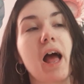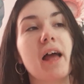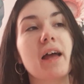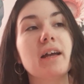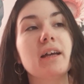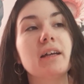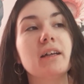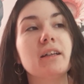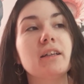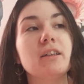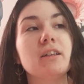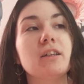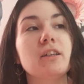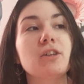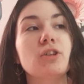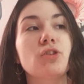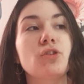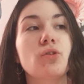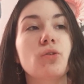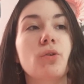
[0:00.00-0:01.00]
and
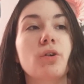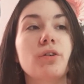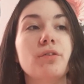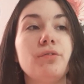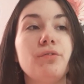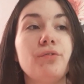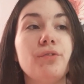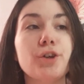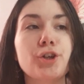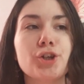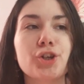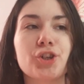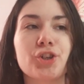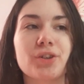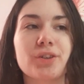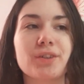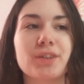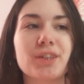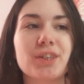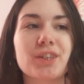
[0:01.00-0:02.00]
your
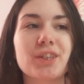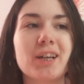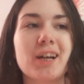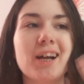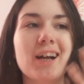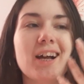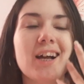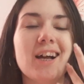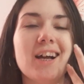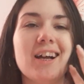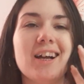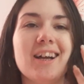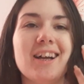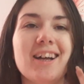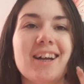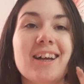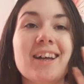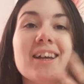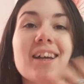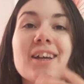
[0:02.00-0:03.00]
visions
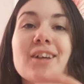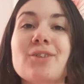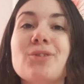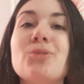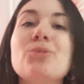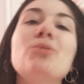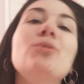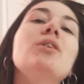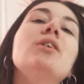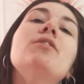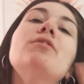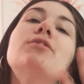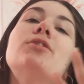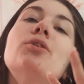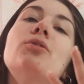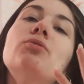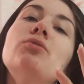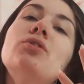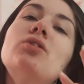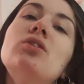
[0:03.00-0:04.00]
and all of
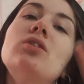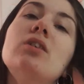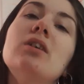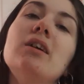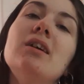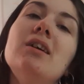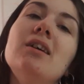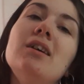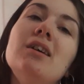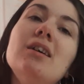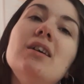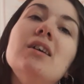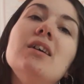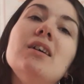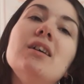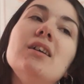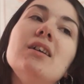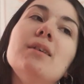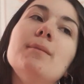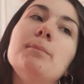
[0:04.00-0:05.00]
those
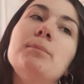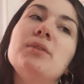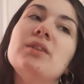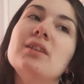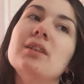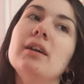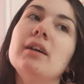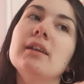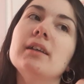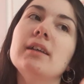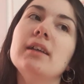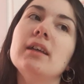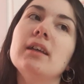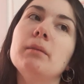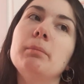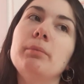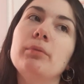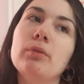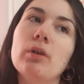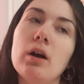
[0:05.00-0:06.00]

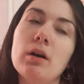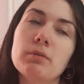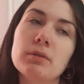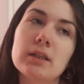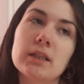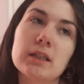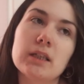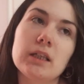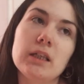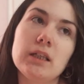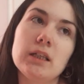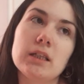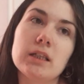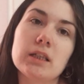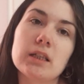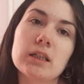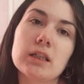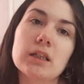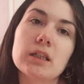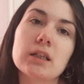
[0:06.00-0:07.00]
psychic
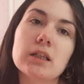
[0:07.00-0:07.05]
prophecies